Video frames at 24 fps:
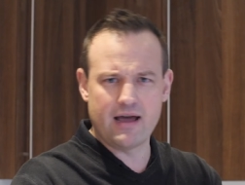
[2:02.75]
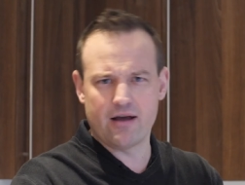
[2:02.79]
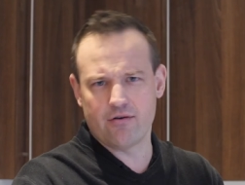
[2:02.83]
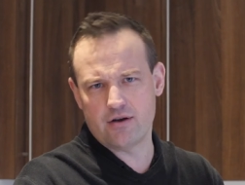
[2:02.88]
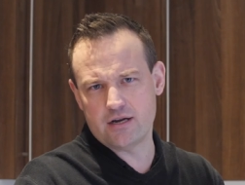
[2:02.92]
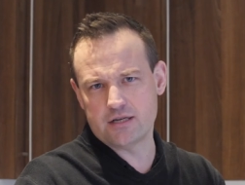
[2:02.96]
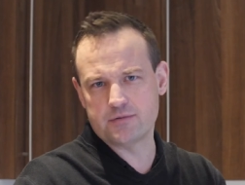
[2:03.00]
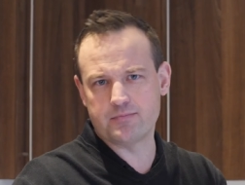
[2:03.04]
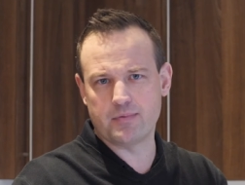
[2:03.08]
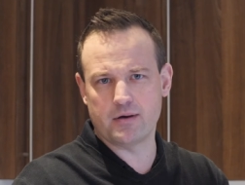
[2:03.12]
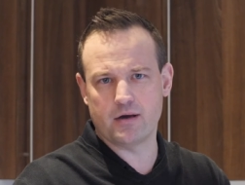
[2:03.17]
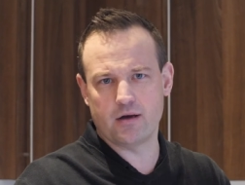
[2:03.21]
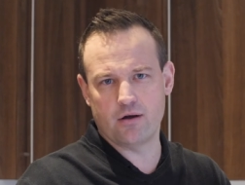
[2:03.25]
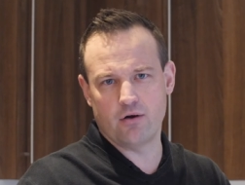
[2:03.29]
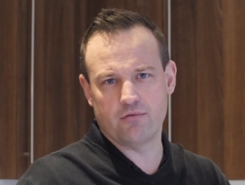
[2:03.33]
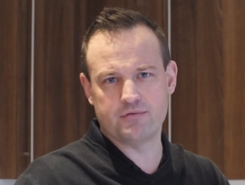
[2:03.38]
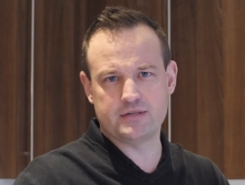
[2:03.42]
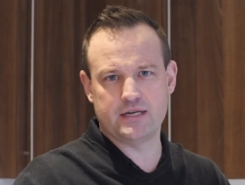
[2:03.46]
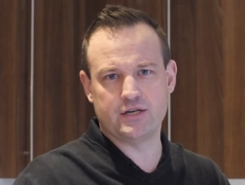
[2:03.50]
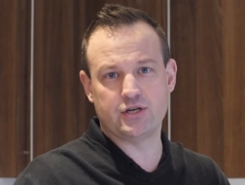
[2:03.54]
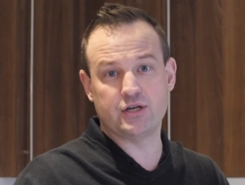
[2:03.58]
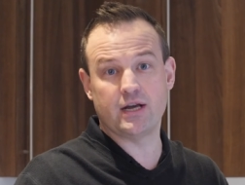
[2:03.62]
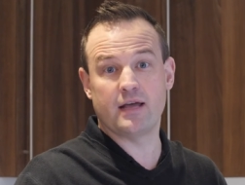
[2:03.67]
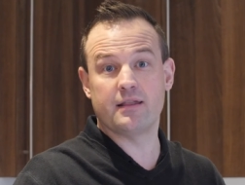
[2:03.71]
of areas, but
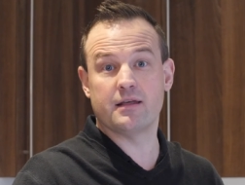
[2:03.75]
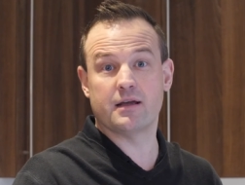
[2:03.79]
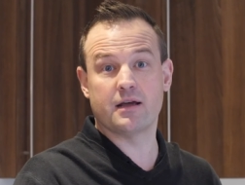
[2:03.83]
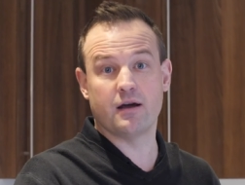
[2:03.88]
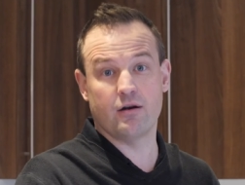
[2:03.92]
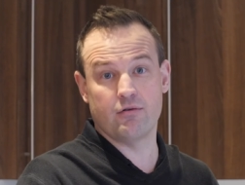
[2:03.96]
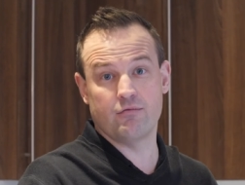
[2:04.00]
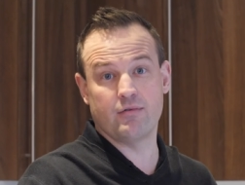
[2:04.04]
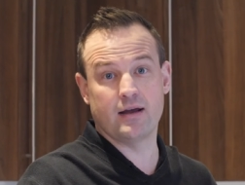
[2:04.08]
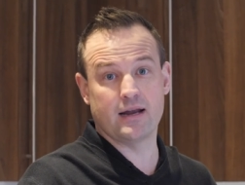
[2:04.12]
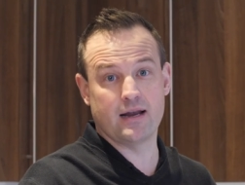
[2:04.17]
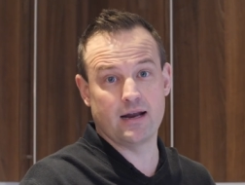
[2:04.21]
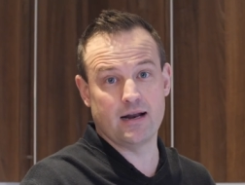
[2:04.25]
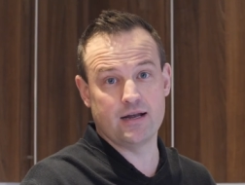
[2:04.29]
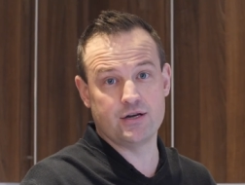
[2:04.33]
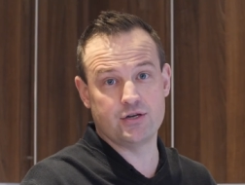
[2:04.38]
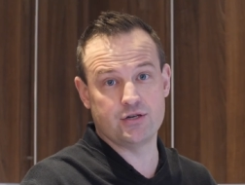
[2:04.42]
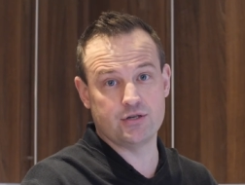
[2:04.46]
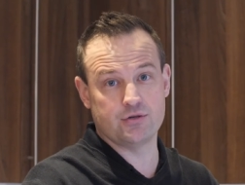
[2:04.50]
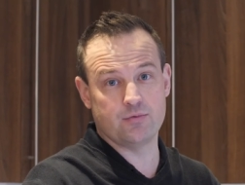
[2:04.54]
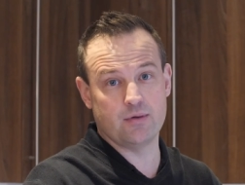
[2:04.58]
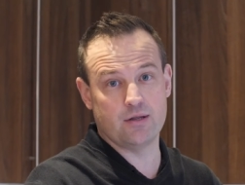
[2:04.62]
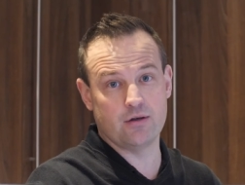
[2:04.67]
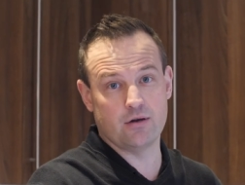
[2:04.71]
obviously check the current
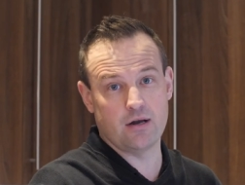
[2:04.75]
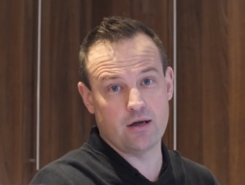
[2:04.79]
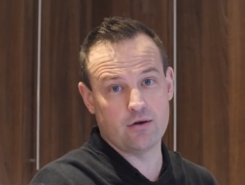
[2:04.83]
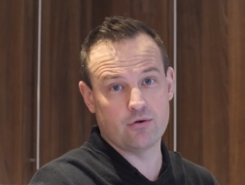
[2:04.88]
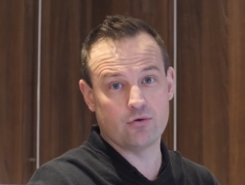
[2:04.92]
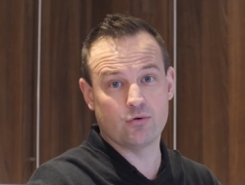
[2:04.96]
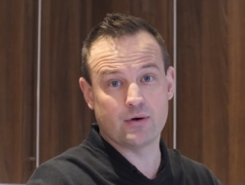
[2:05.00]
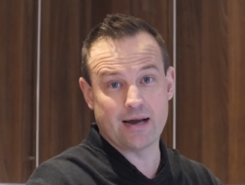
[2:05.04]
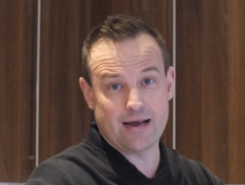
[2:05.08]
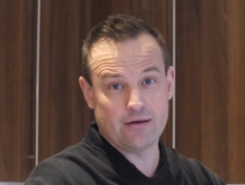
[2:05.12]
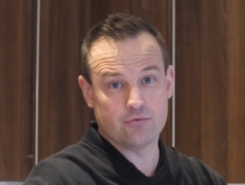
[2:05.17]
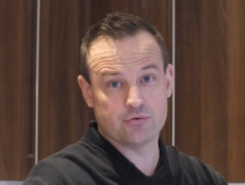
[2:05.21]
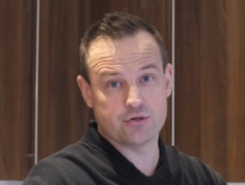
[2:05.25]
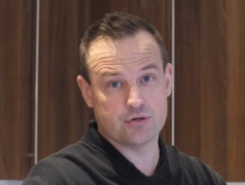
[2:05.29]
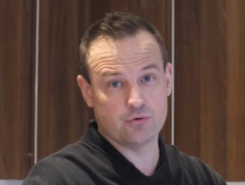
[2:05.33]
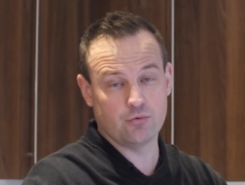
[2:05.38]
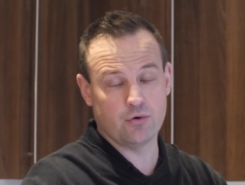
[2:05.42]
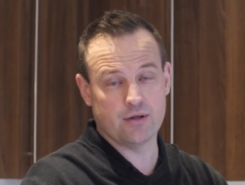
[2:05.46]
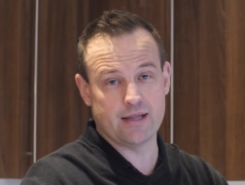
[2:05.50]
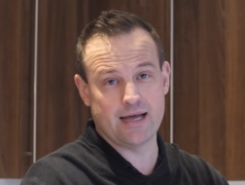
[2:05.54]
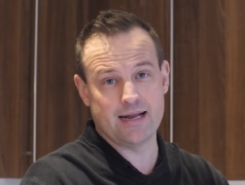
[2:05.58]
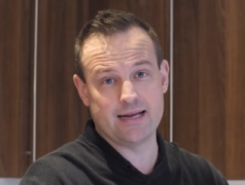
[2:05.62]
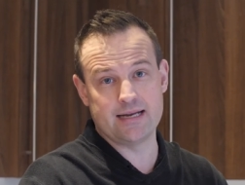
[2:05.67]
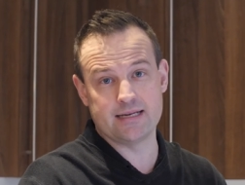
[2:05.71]
regulations with your local council,
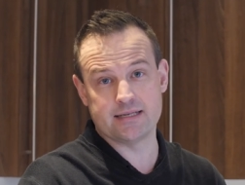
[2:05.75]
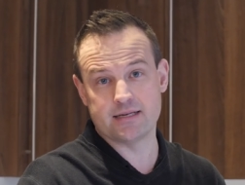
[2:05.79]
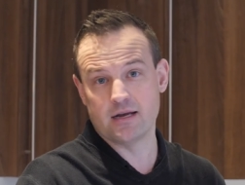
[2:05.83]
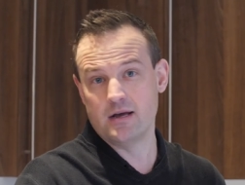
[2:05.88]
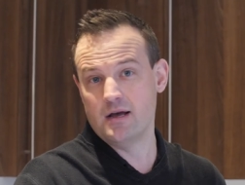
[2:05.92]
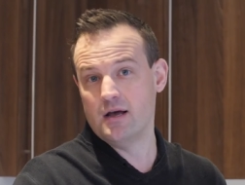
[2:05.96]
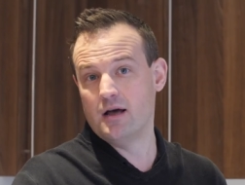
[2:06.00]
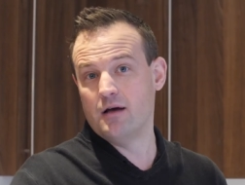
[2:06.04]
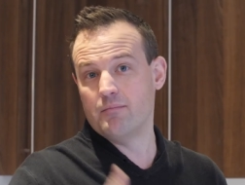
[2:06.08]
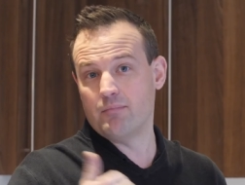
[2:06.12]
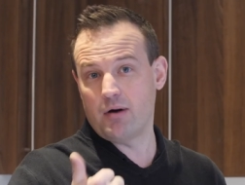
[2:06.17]
what that is,